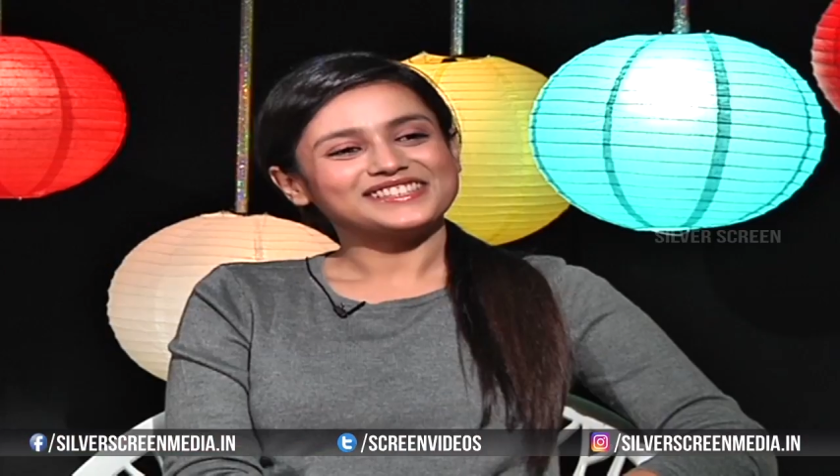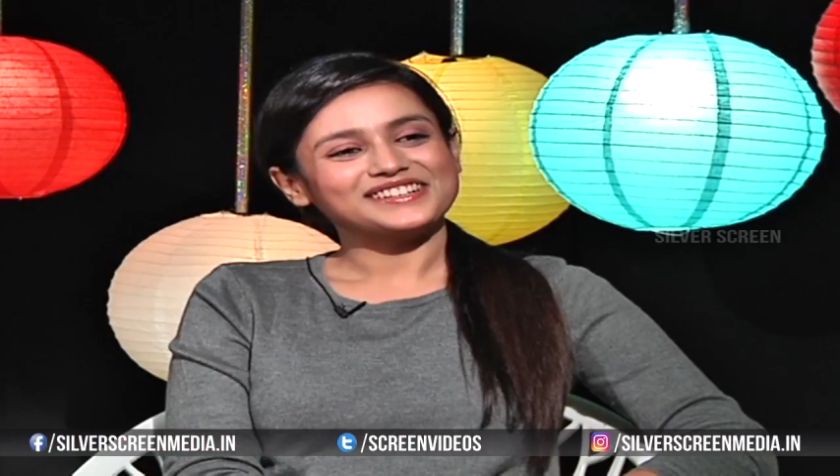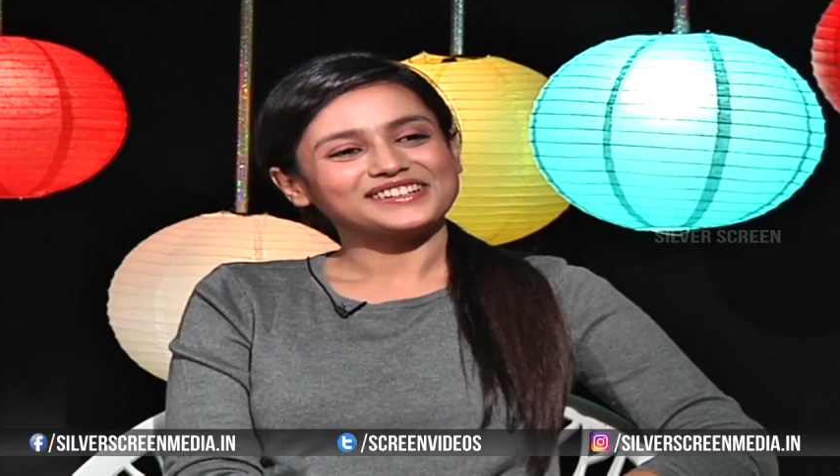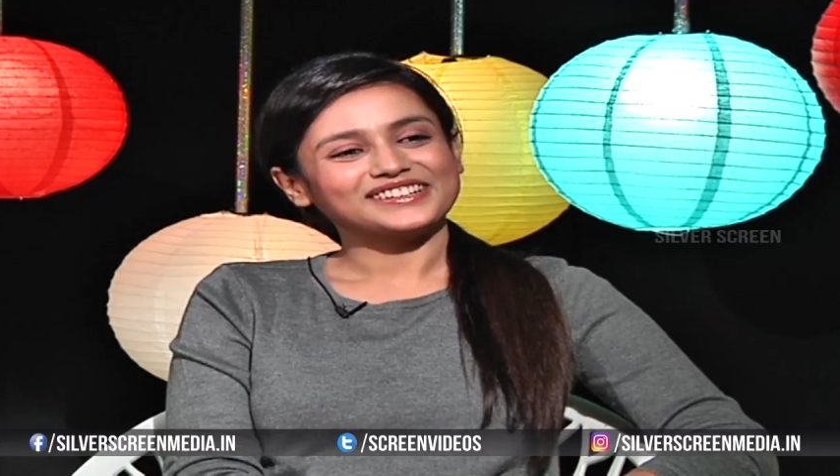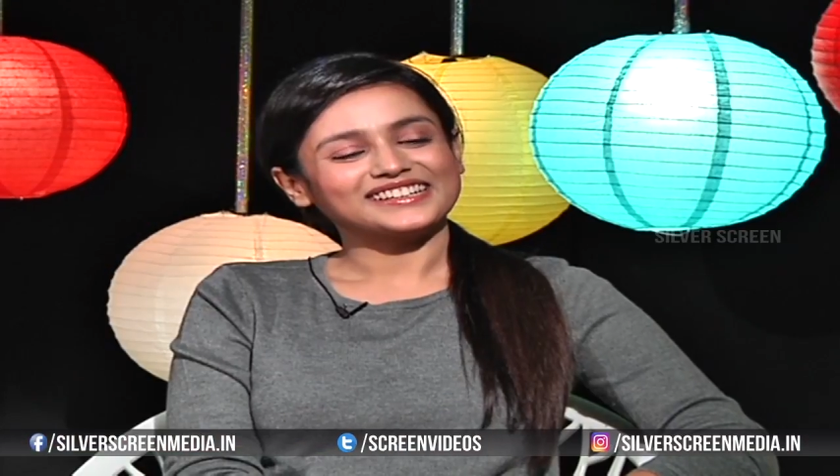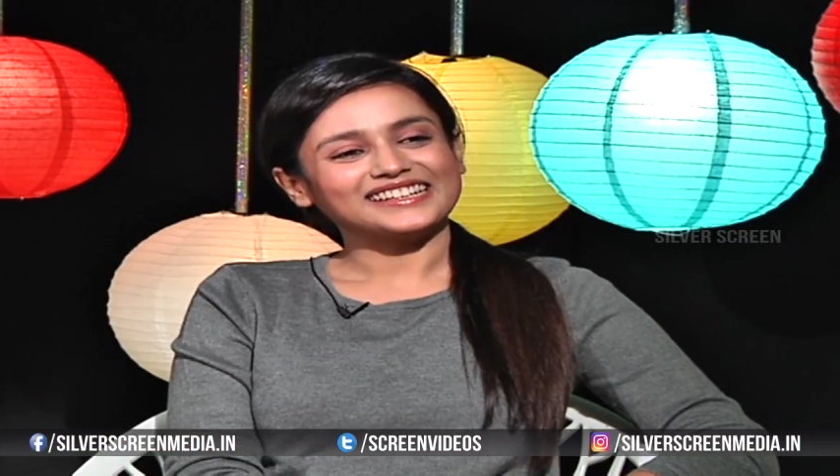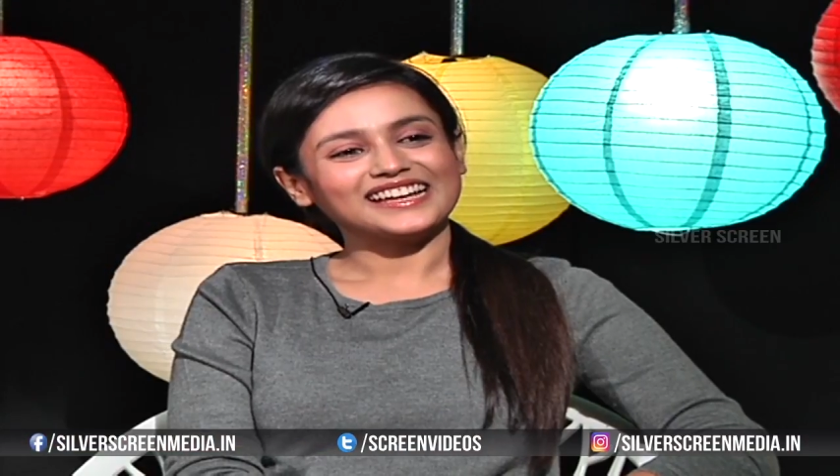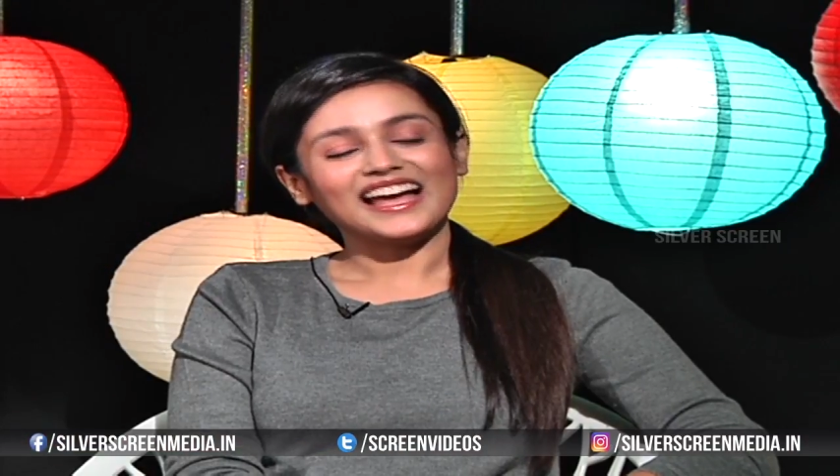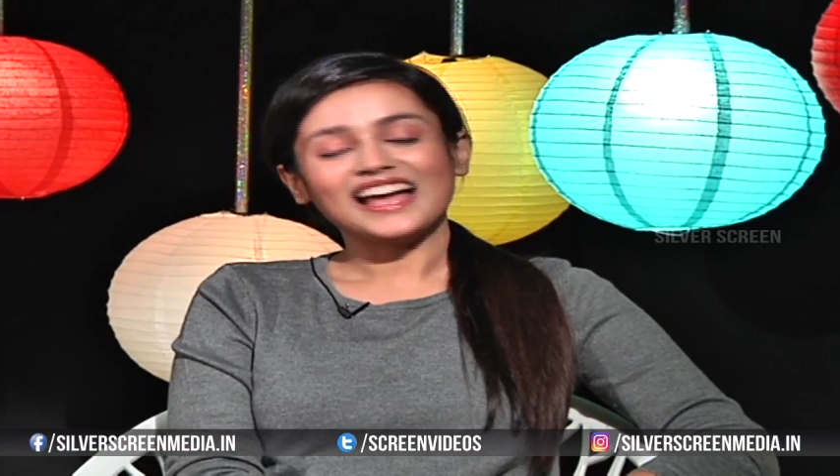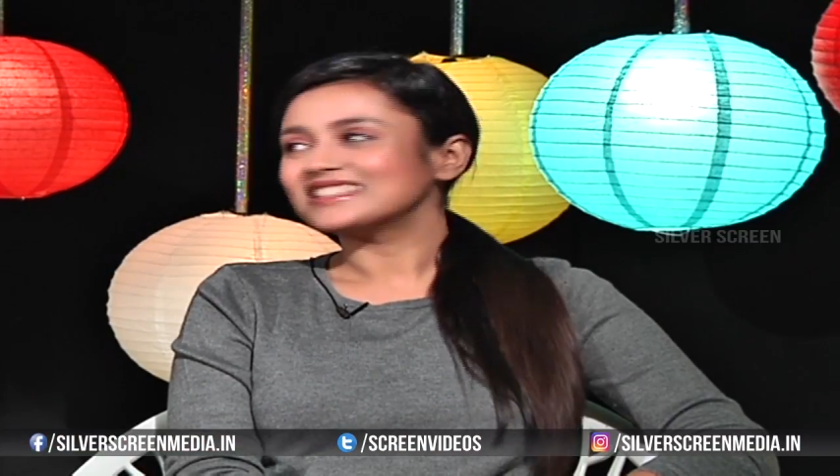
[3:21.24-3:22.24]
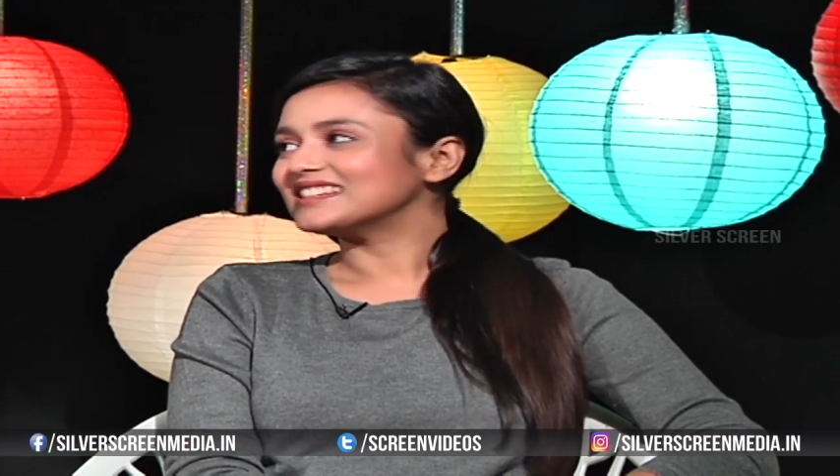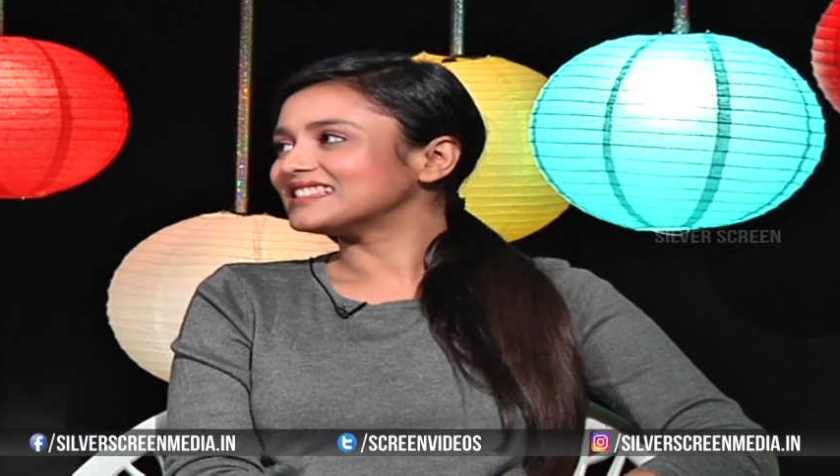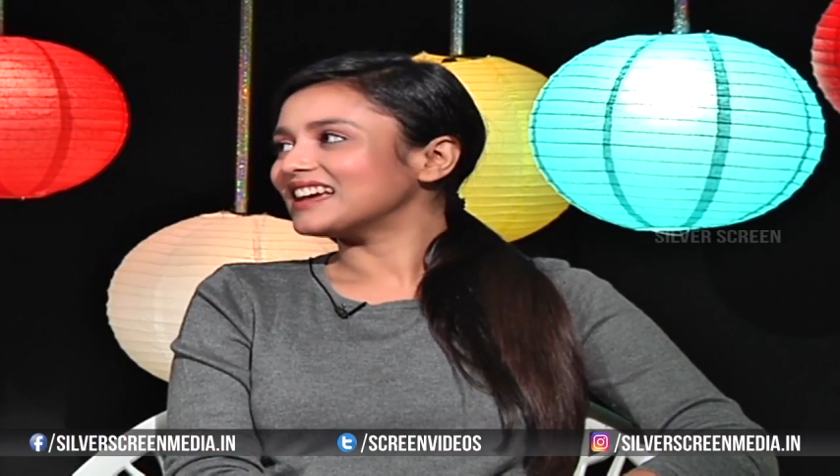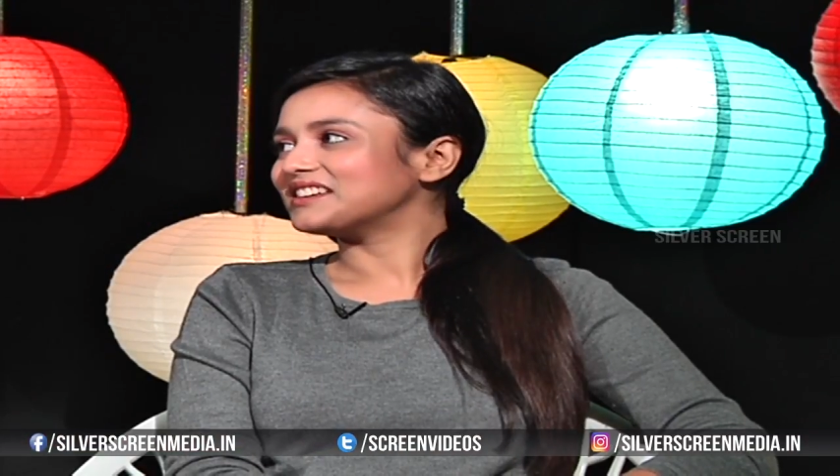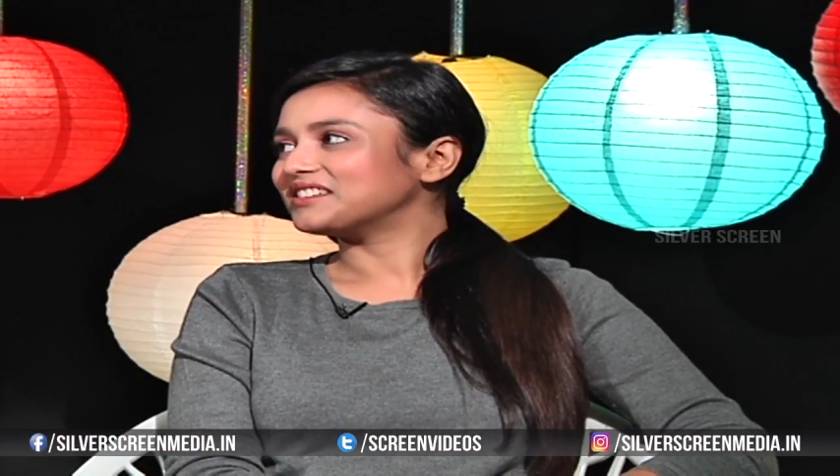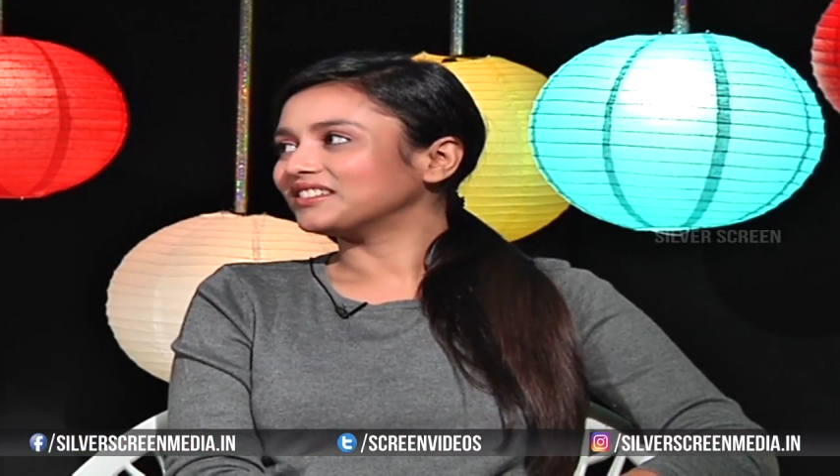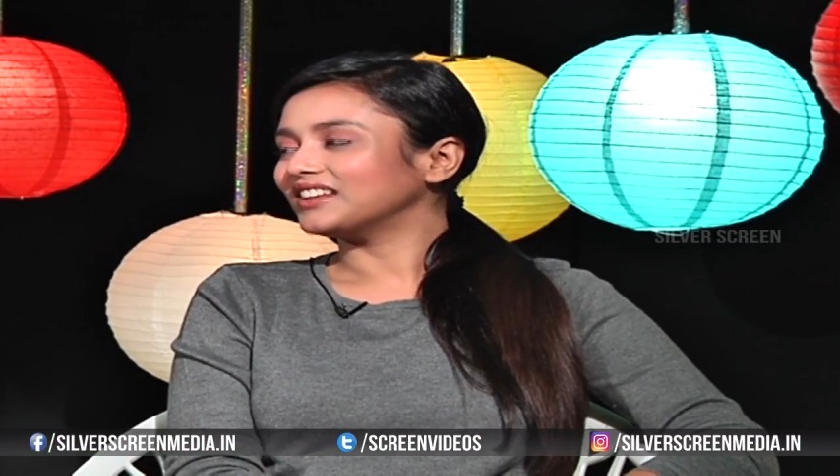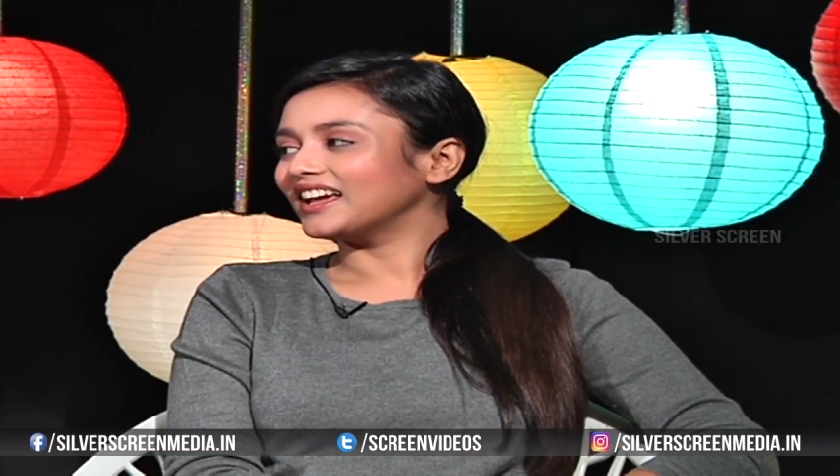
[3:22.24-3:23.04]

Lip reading: So, yeah, as he said, you know,